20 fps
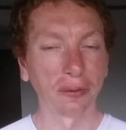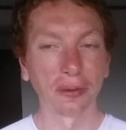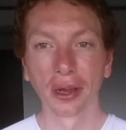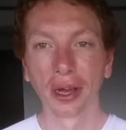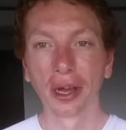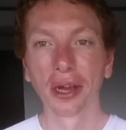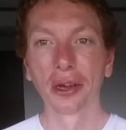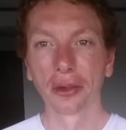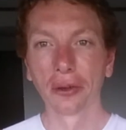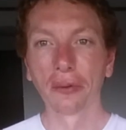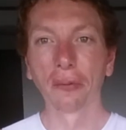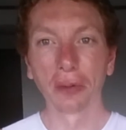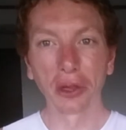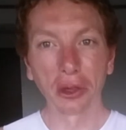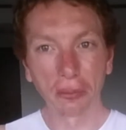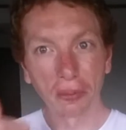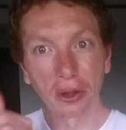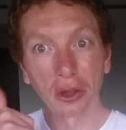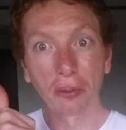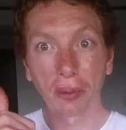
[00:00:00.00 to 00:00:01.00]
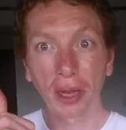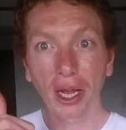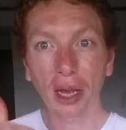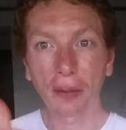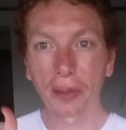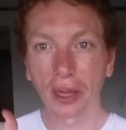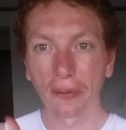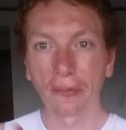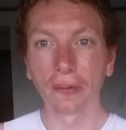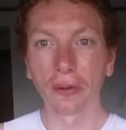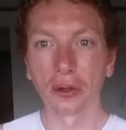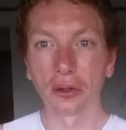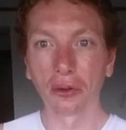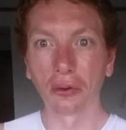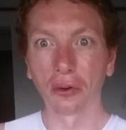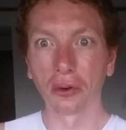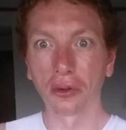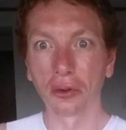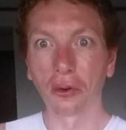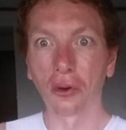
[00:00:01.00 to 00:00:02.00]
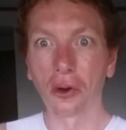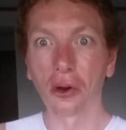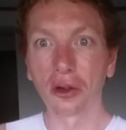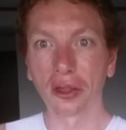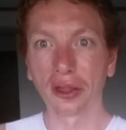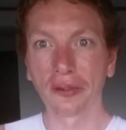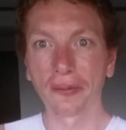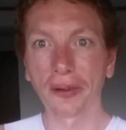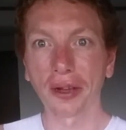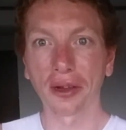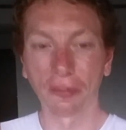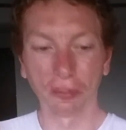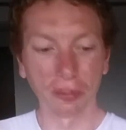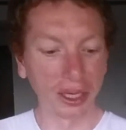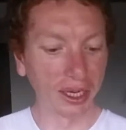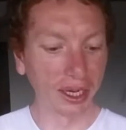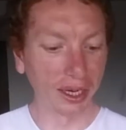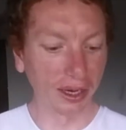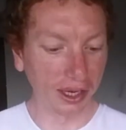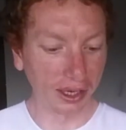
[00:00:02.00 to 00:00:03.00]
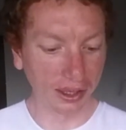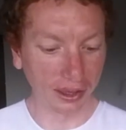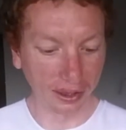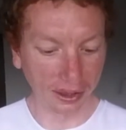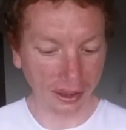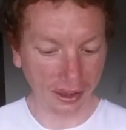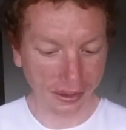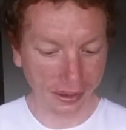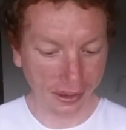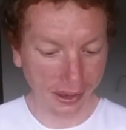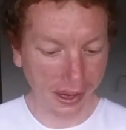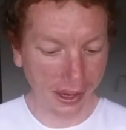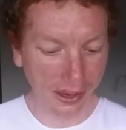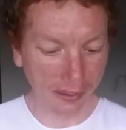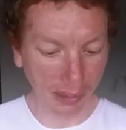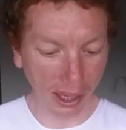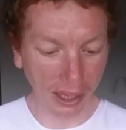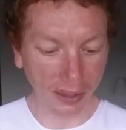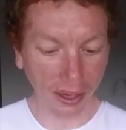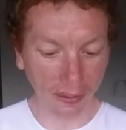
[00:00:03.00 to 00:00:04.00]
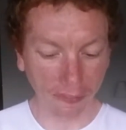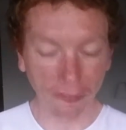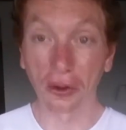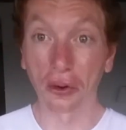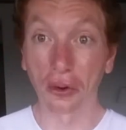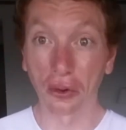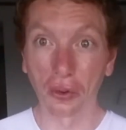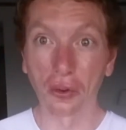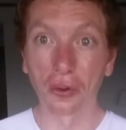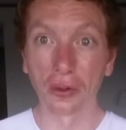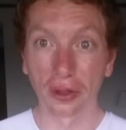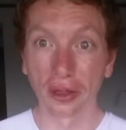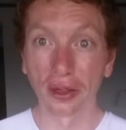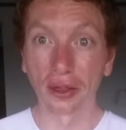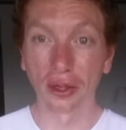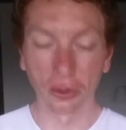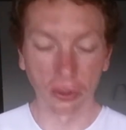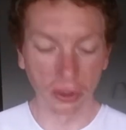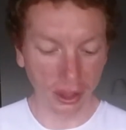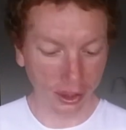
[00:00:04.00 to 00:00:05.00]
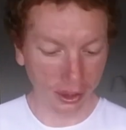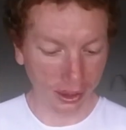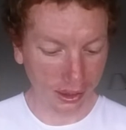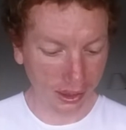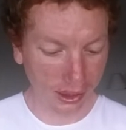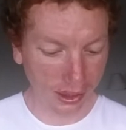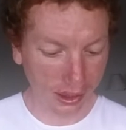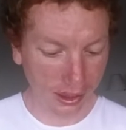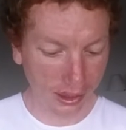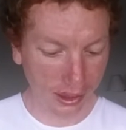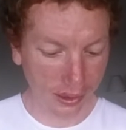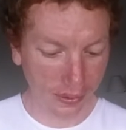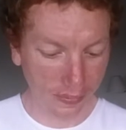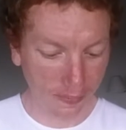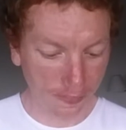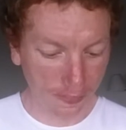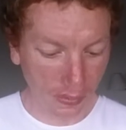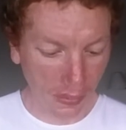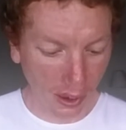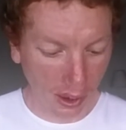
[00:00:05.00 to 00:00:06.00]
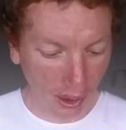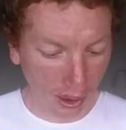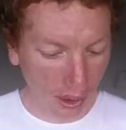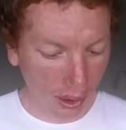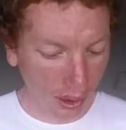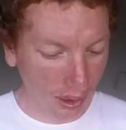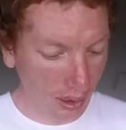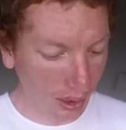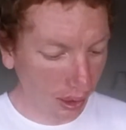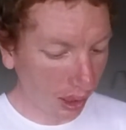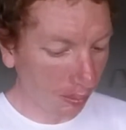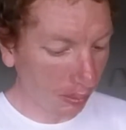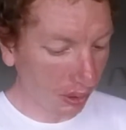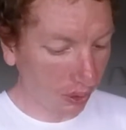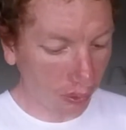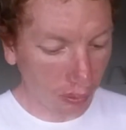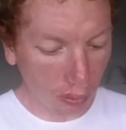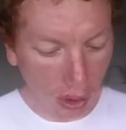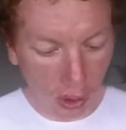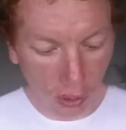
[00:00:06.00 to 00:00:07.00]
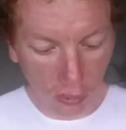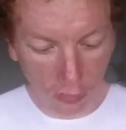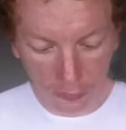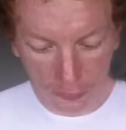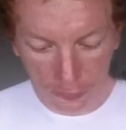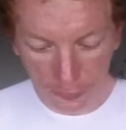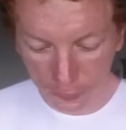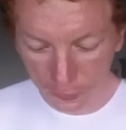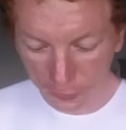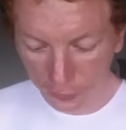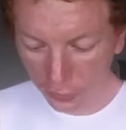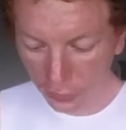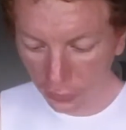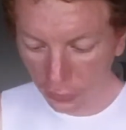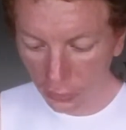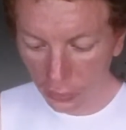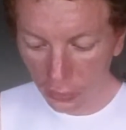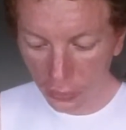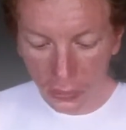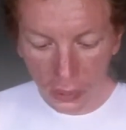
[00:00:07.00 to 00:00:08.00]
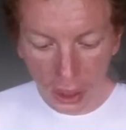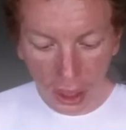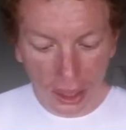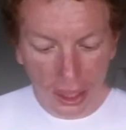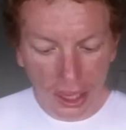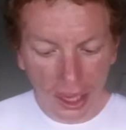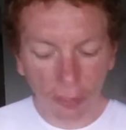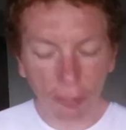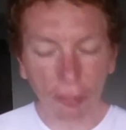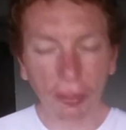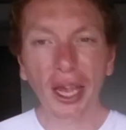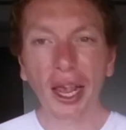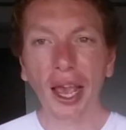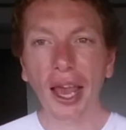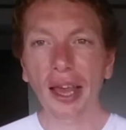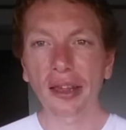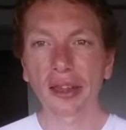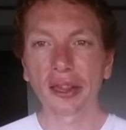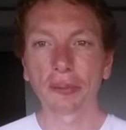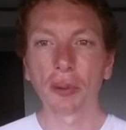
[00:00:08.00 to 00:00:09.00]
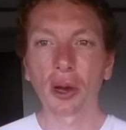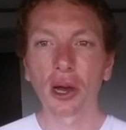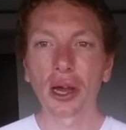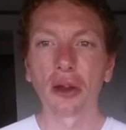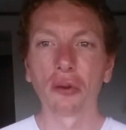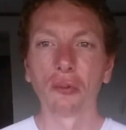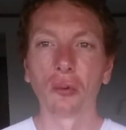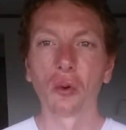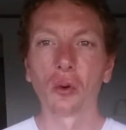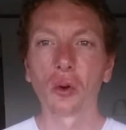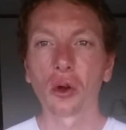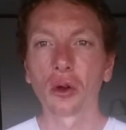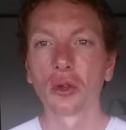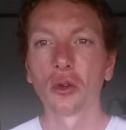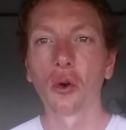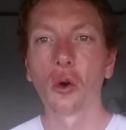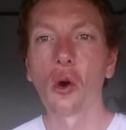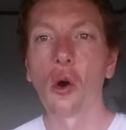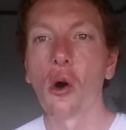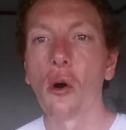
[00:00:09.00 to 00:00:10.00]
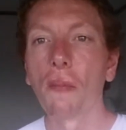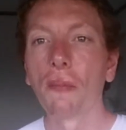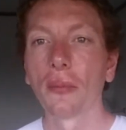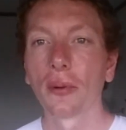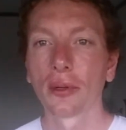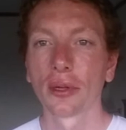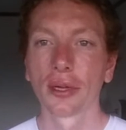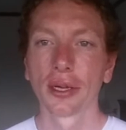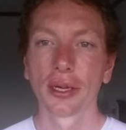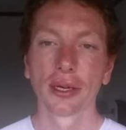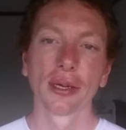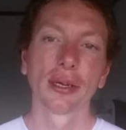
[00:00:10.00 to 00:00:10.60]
you, when you pick up that phone, your heart's fucking beating like this. Make that phone call, just do it. Number 12, let a big ass spider walk on your arm.